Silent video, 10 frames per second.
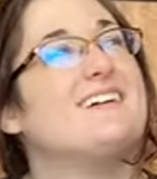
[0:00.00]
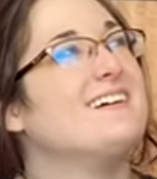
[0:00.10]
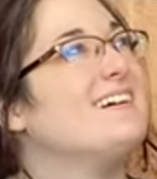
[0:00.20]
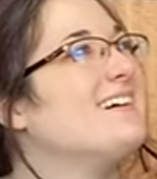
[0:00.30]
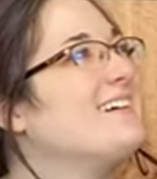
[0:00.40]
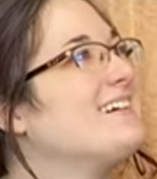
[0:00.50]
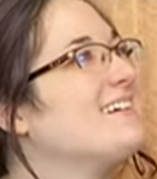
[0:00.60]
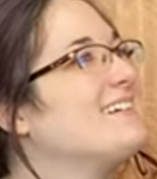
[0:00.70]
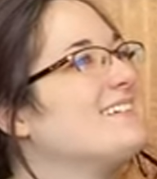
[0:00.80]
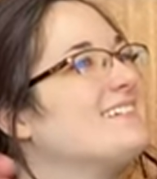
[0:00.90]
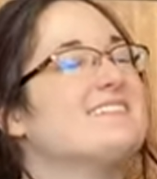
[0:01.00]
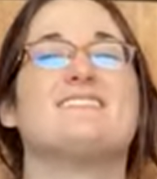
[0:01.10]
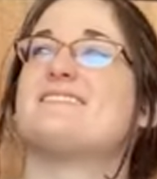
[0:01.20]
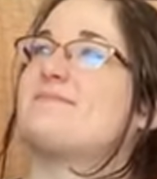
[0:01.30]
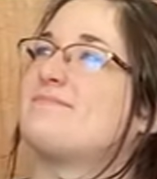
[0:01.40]

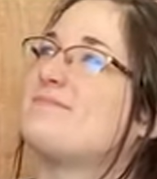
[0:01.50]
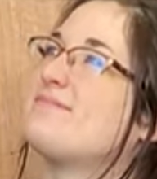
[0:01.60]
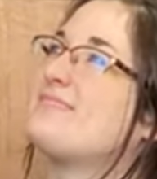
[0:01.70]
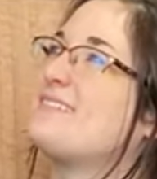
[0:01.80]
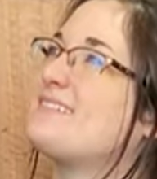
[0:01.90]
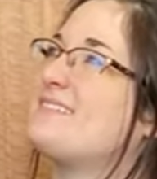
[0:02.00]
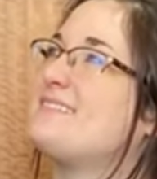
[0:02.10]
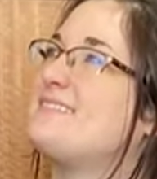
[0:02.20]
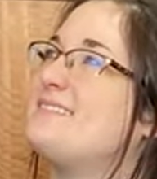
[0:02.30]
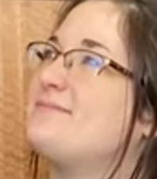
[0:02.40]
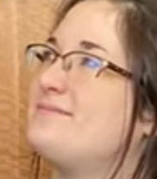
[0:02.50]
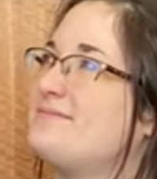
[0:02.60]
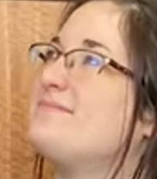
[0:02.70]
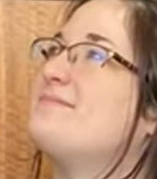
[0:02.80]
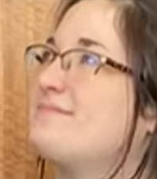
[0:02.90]

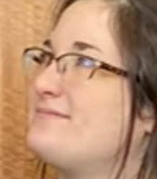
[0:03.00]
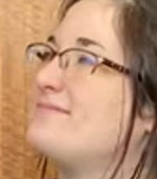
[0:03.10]
No words are spoken by the person on screen.